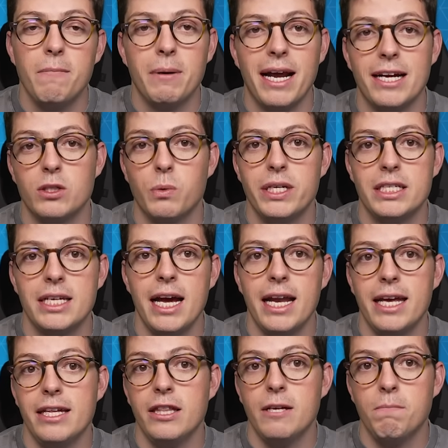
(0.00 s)
But as we said
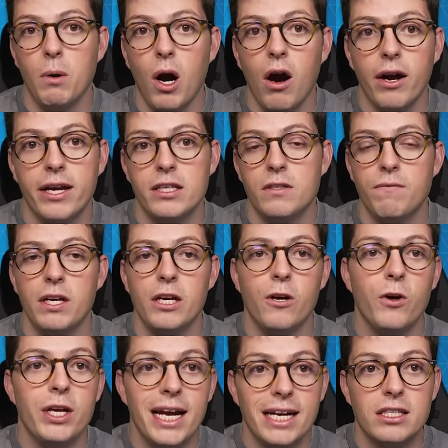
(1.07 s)
in the bargains
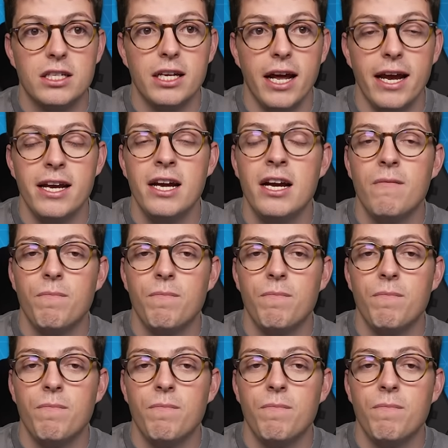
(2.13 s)
video yesterday,